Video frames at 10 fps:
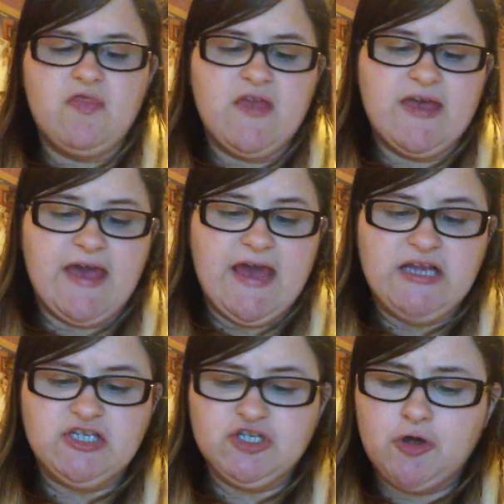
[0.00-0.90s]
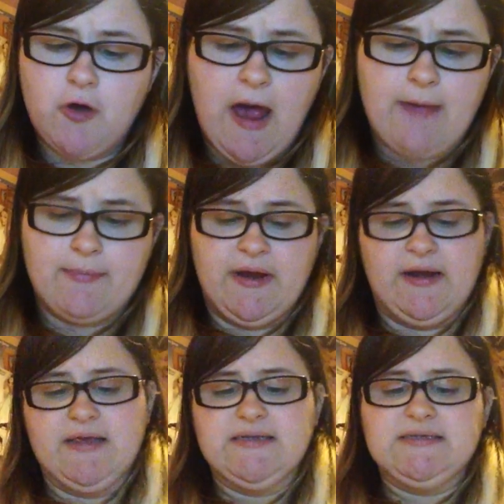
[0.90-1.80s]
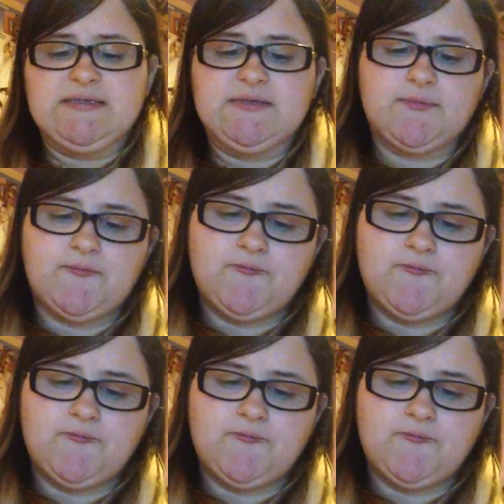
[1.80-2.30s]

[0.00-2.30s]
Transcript: the key to your happiness.